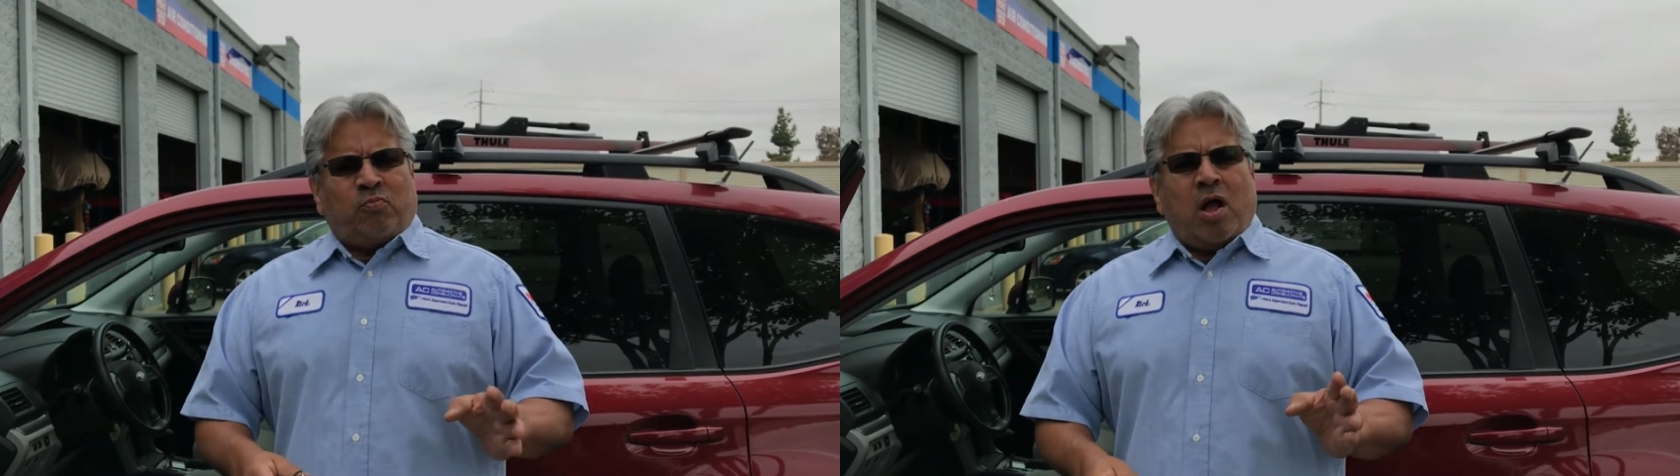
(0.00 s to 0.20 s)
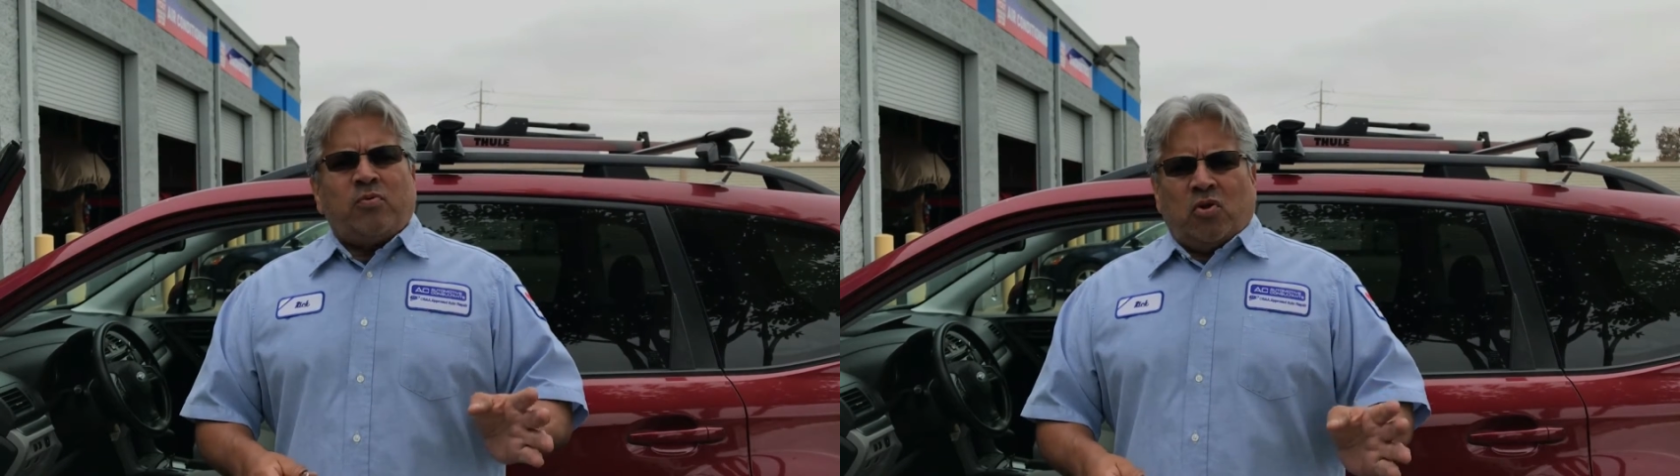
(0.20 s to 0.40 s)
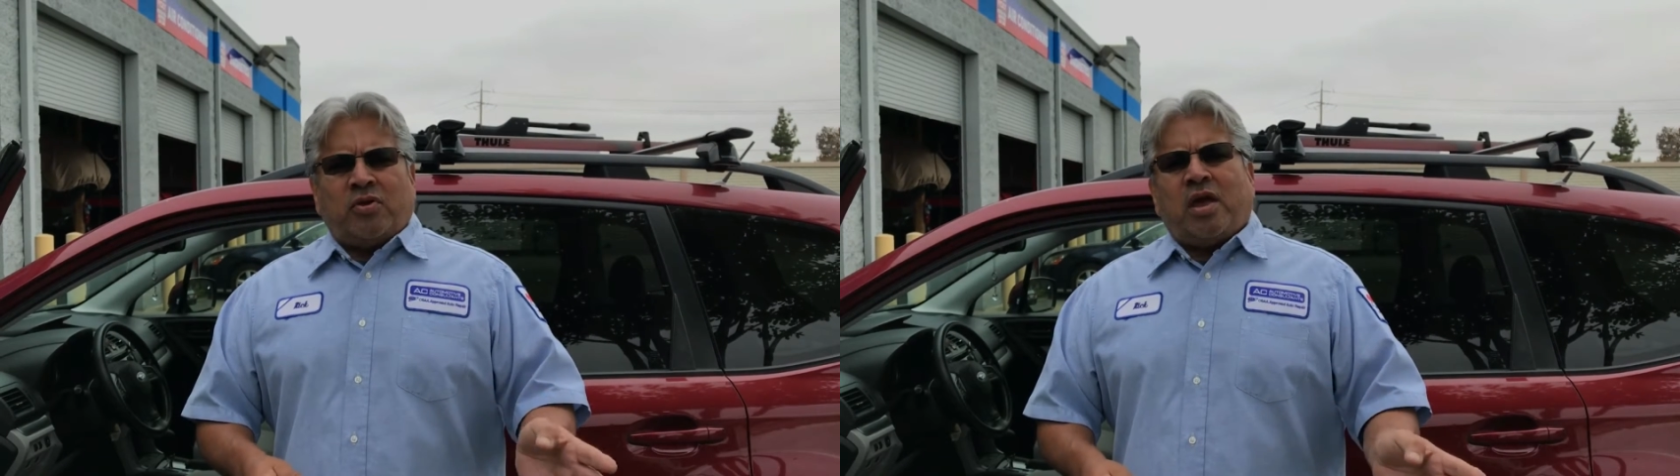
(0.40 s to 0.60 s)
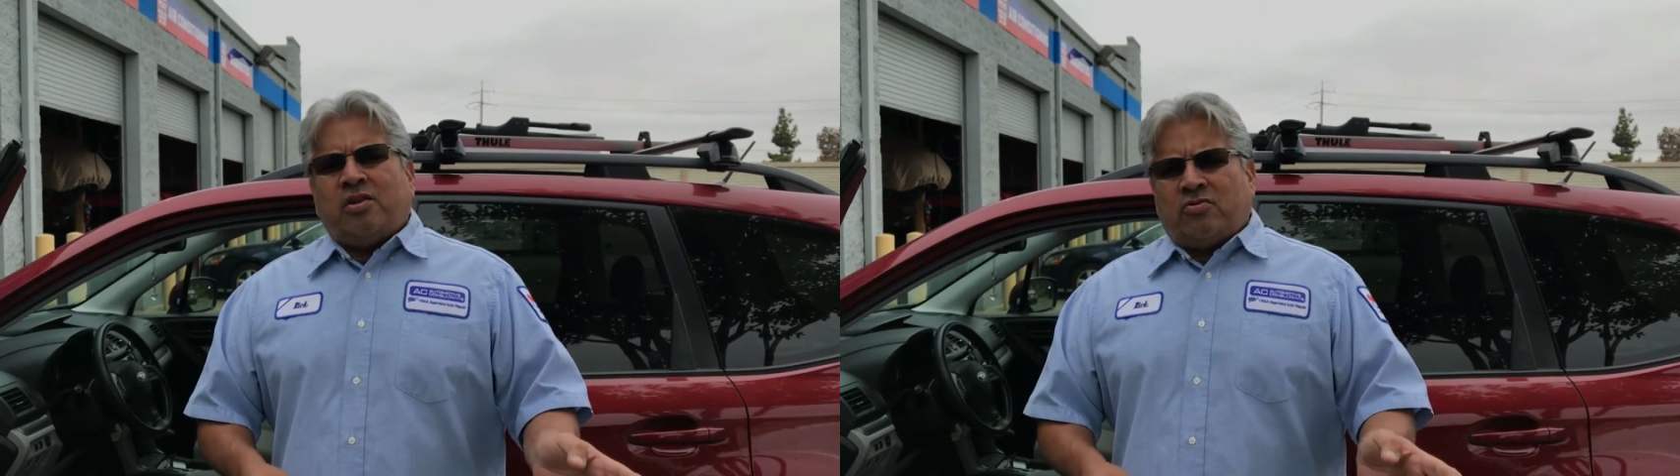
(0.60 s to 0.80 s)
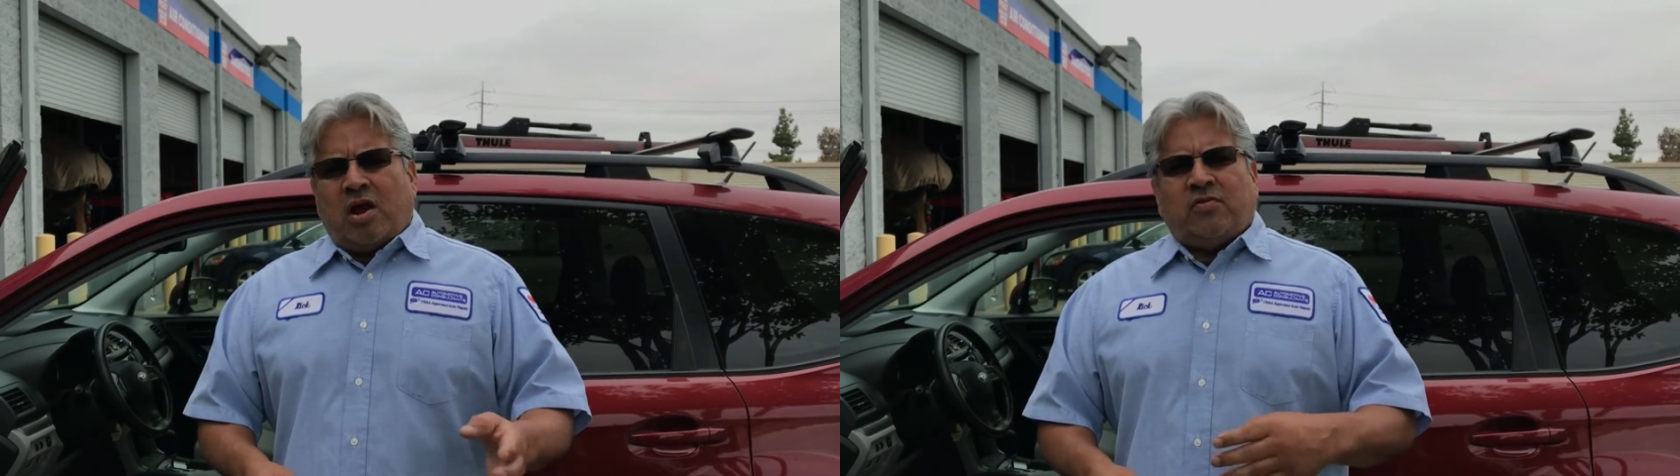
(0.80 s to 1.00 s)
probably okay to
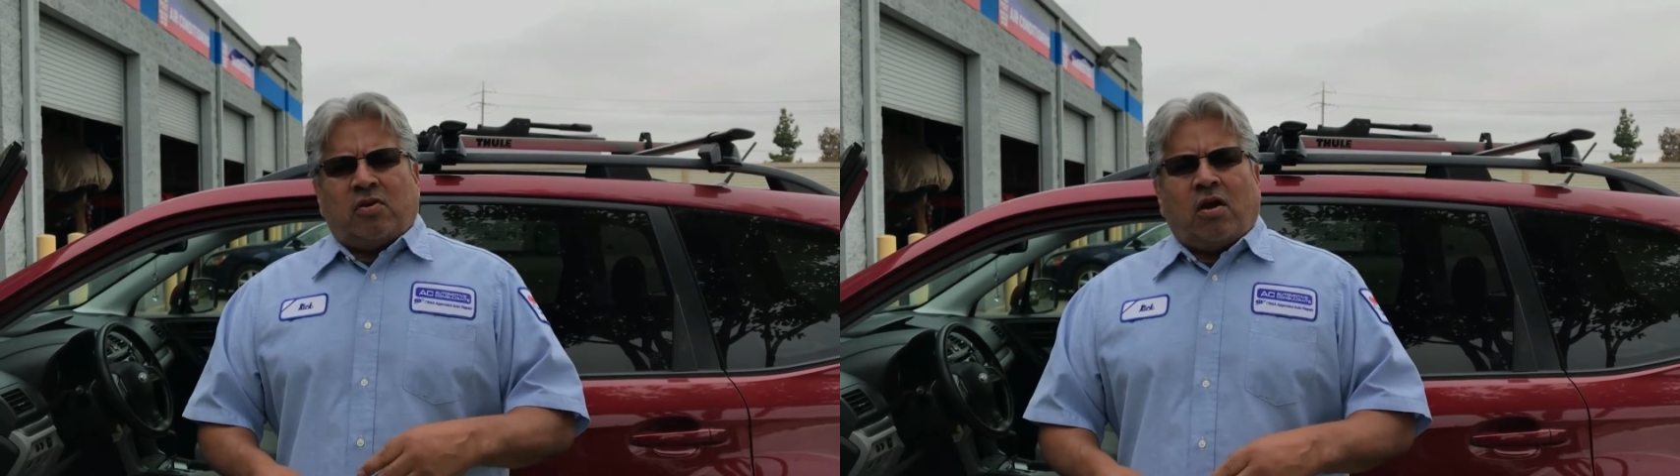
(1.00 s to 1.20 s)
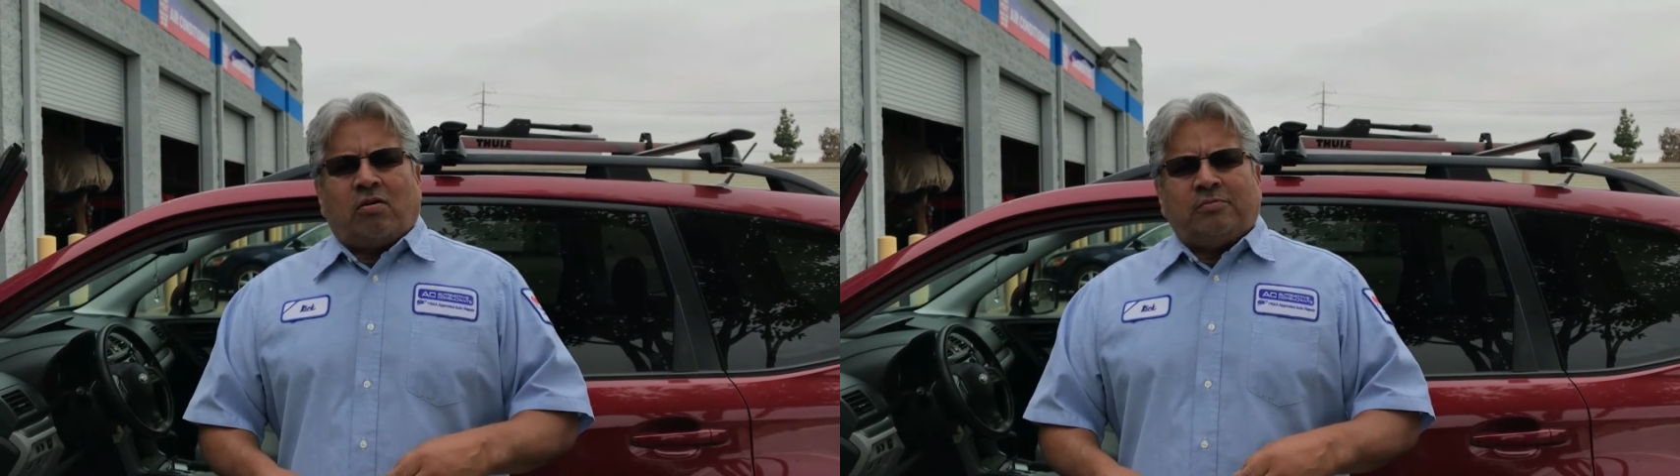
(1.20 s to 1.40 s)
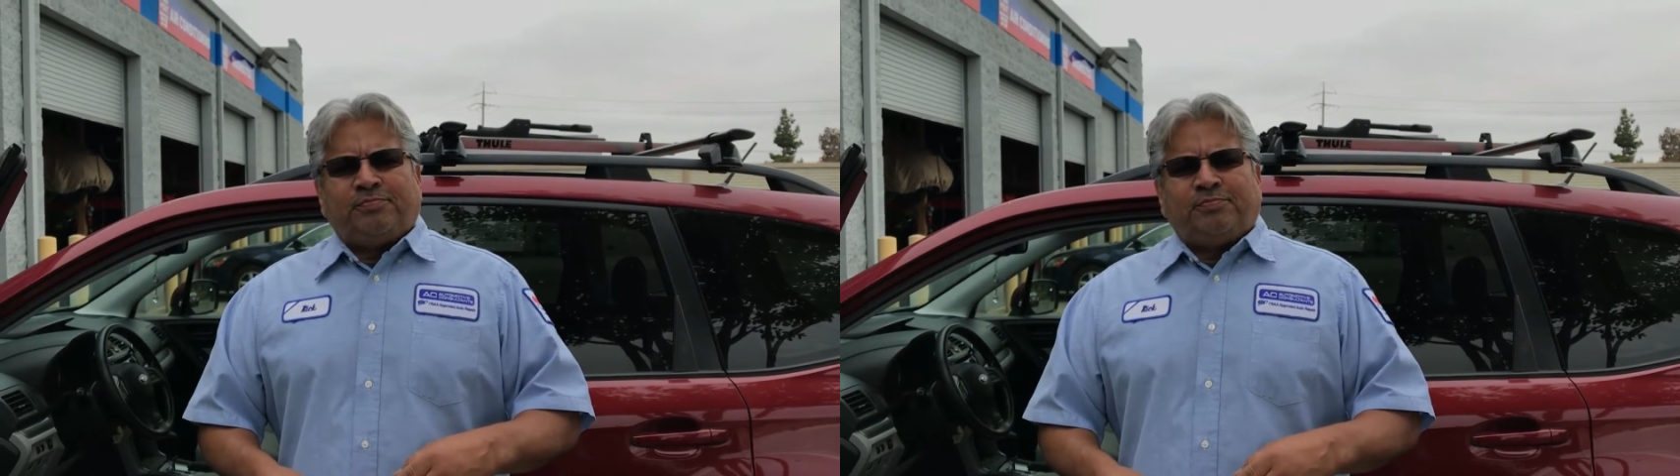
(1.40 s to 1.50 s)
drive the car.